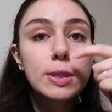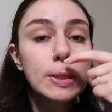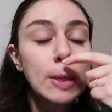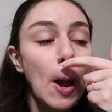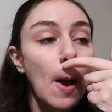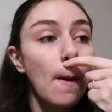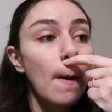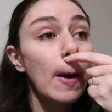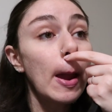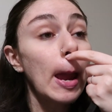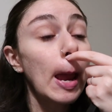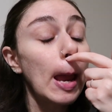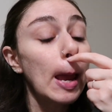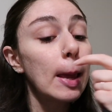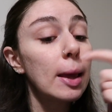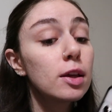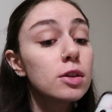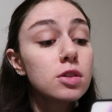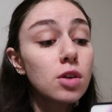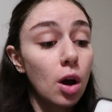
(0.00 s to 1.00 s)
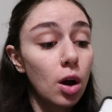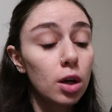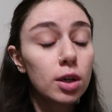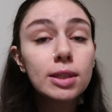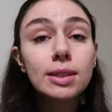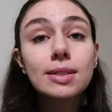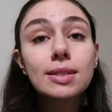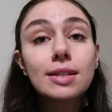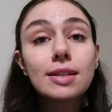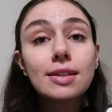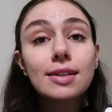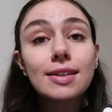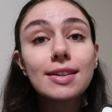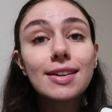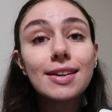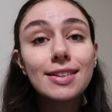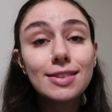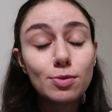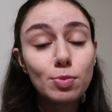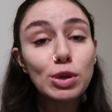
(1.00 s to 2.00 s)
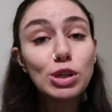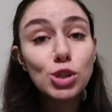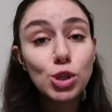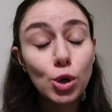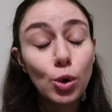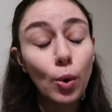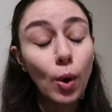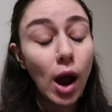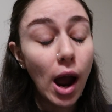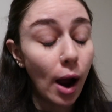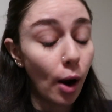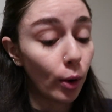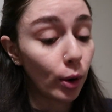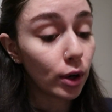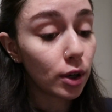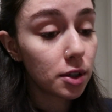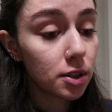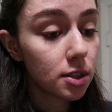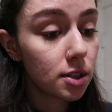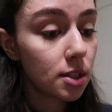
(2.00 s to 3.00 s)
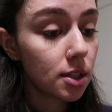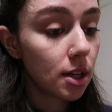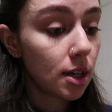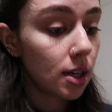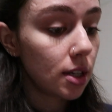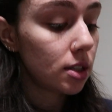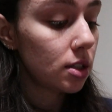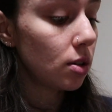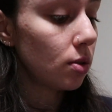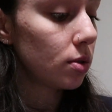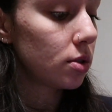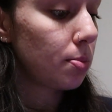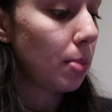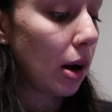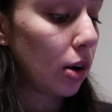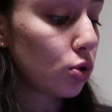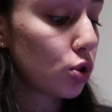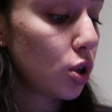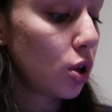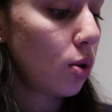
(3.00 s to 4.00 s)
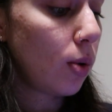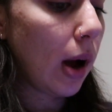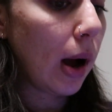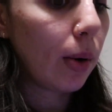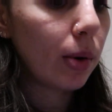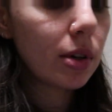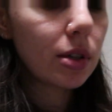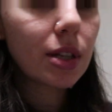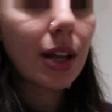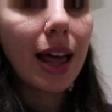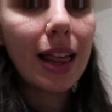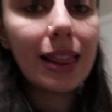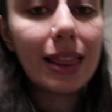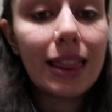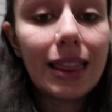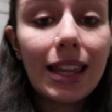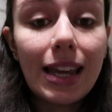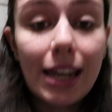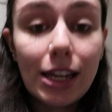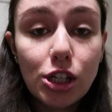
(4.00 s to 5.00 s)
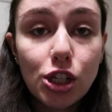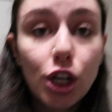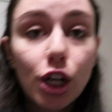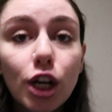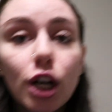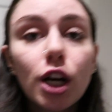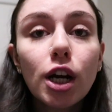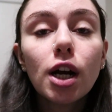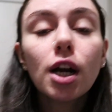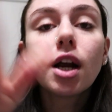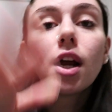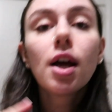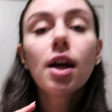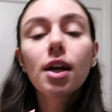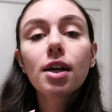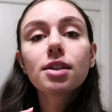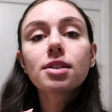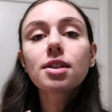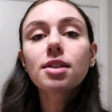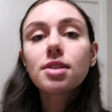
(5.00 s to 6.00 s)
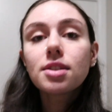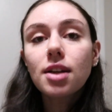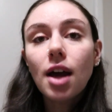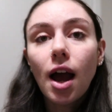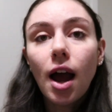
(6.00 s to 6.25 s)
so it is honestly, it's been 2 hours, so it's about 2 hours later since